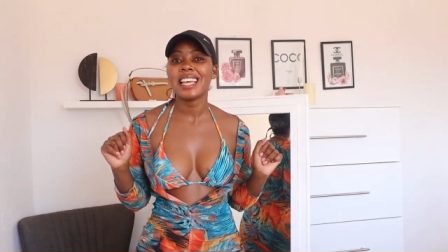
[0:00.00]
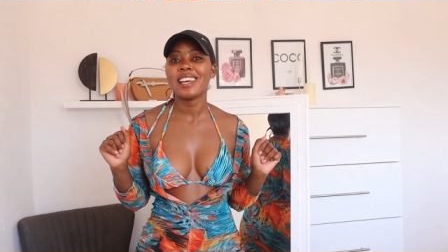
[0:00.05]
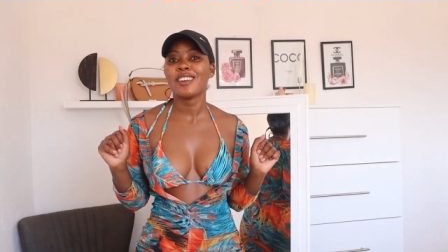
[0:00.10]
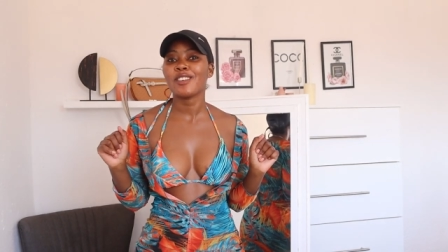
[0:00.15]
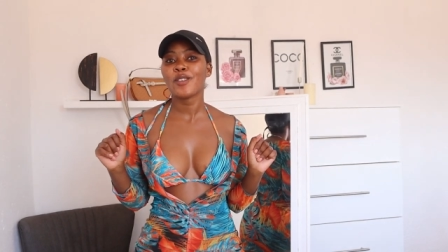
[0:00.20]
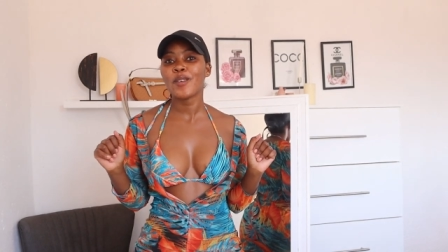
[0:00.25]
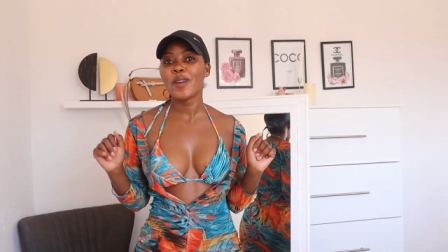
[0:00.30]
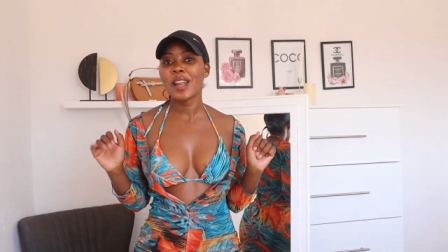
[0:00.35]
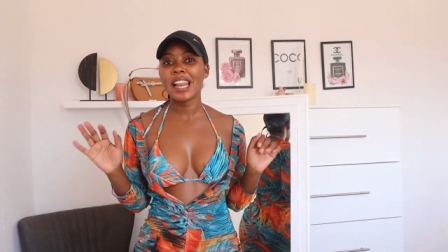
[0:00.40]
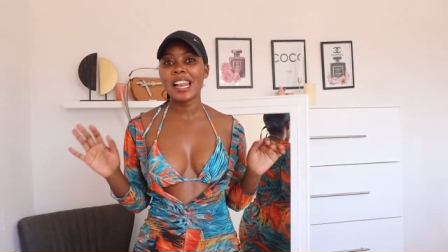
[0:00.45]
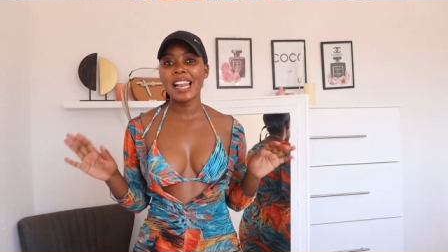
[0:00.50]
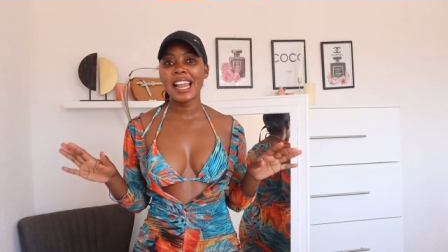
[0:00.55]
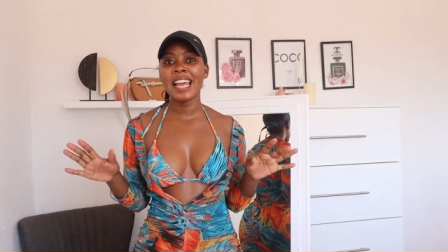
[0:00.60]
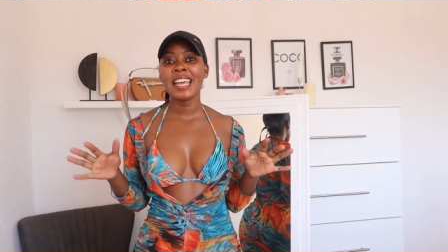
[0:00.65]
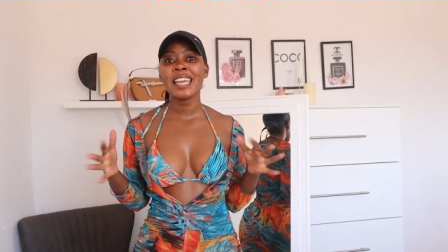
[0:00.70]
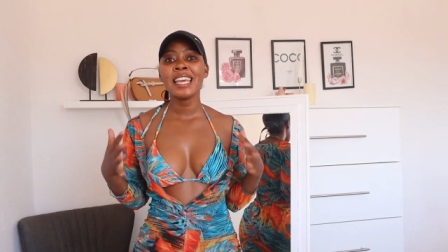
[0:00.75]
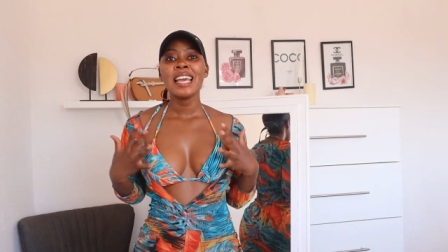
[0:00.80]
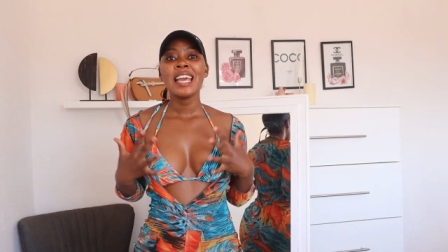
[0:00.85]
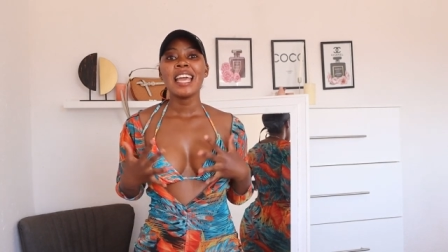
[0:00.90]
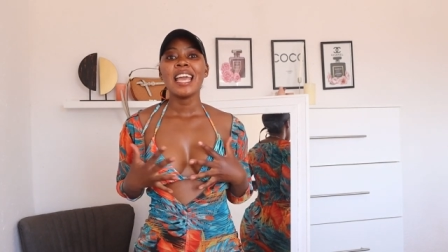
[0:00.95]
I don't wanna
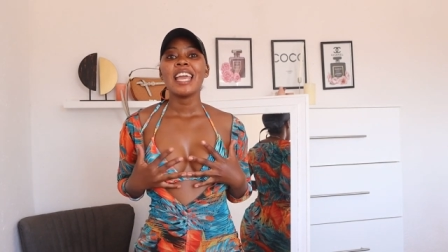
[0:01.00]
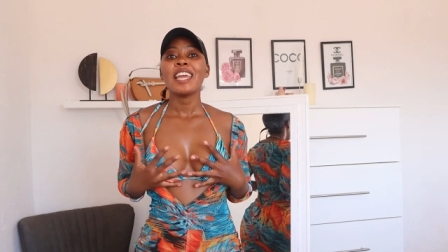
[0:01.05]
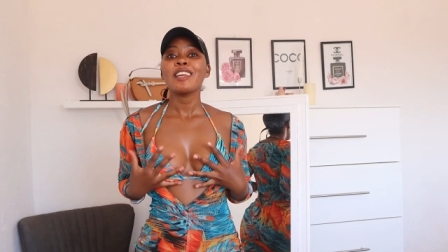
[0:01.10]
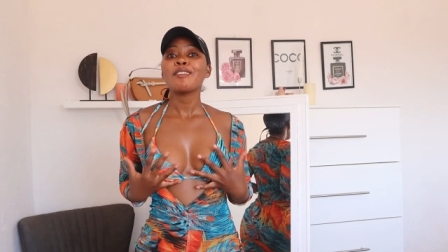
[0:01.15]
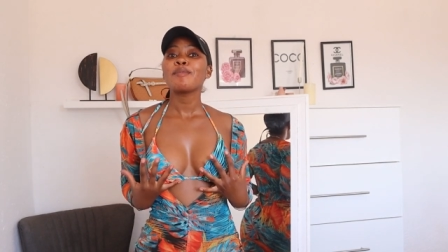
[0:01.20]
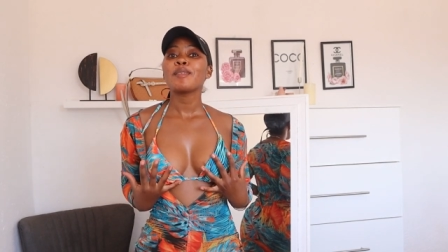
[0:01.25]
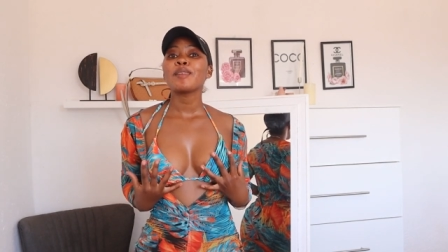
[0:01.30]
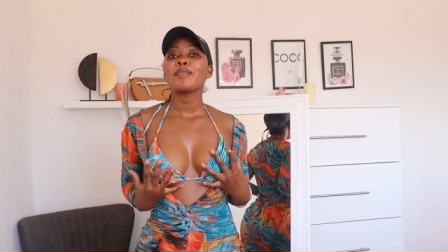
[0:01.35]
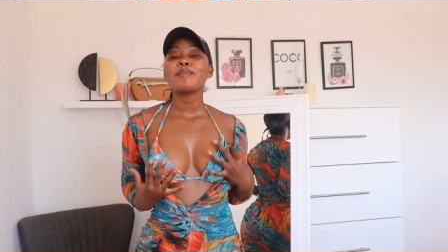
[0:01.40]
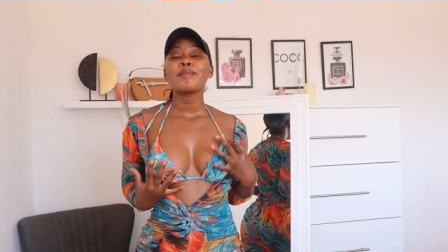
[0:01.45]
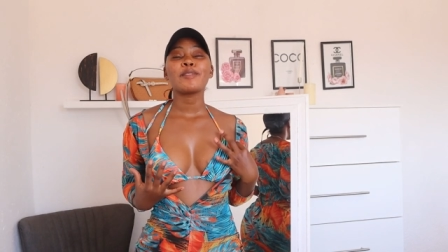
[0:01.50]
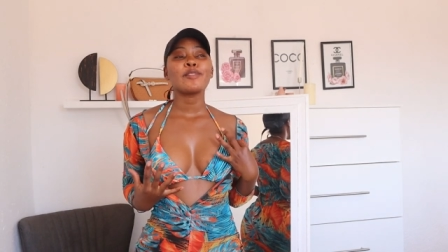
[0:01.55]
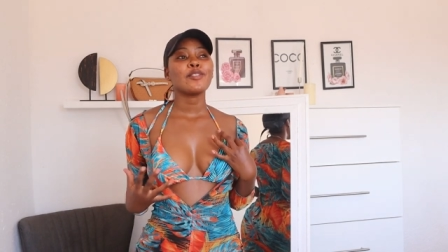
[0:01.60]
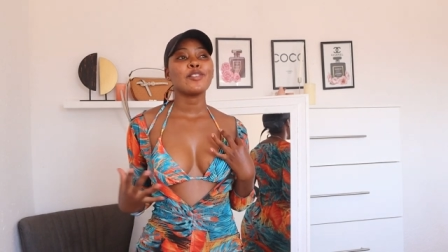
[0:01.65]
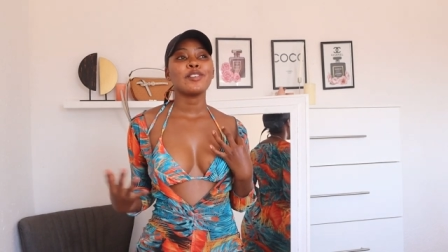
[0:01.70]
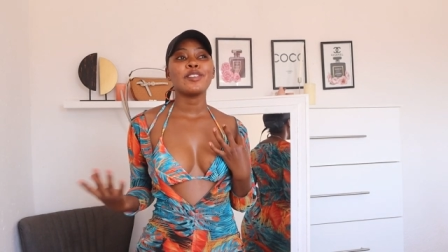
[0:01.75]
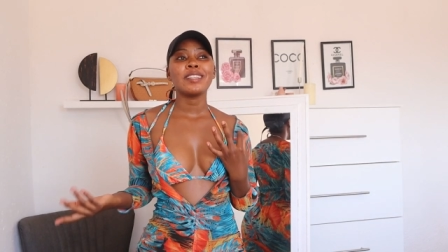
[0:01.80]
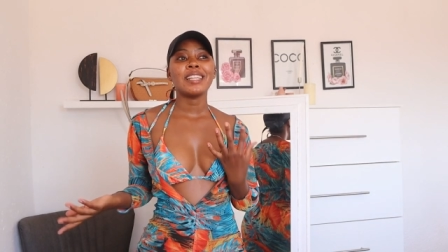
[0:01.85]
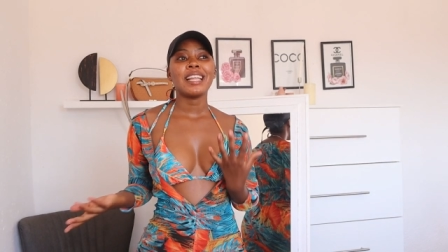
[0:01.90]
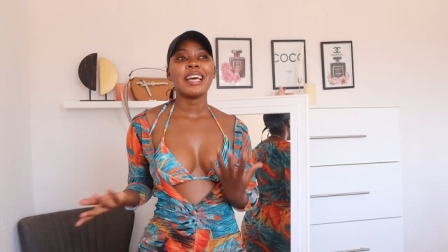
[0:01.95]
lie. It made me
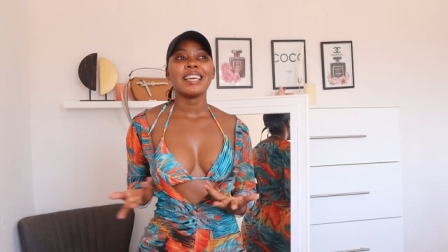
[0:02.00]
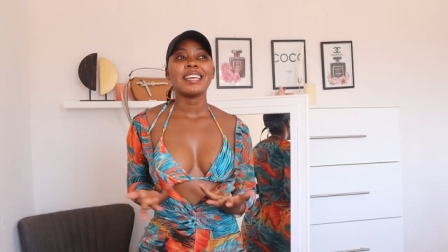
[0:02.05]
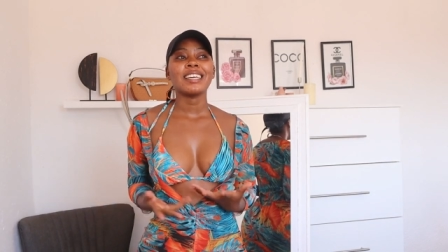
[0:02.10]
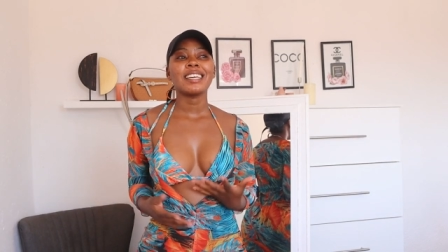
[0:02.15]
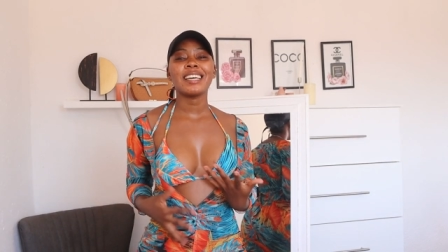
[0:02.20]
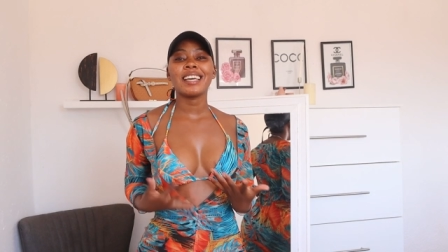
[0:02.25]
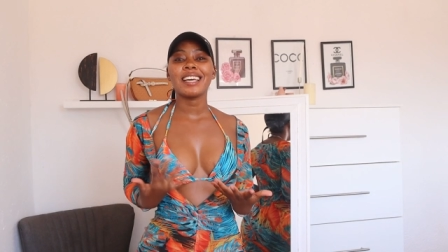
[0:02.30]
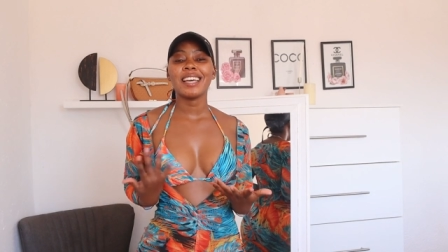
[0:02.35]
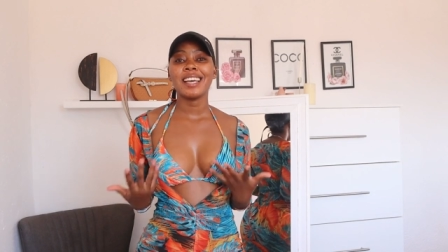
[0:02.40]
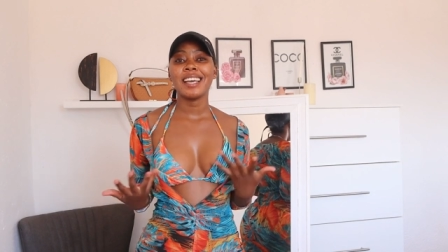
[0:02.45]
feel like